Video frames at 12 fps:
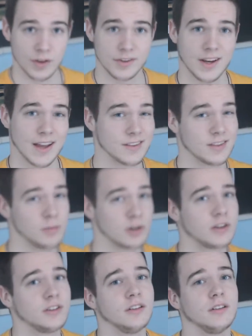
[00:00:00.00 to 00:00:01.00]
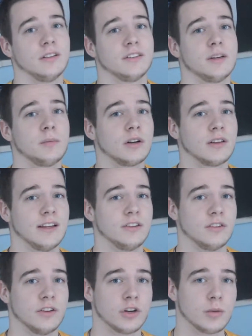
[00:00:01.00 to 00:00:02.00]
once again, similarly
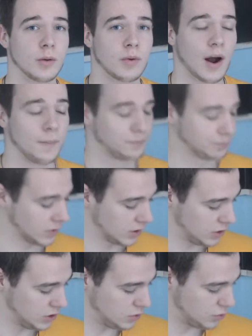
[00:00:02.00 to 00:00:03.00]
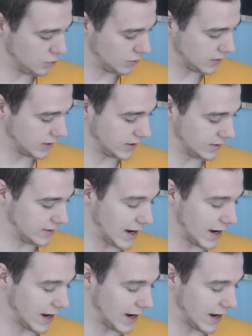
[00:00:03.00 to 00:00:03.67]
to the turboprop, you can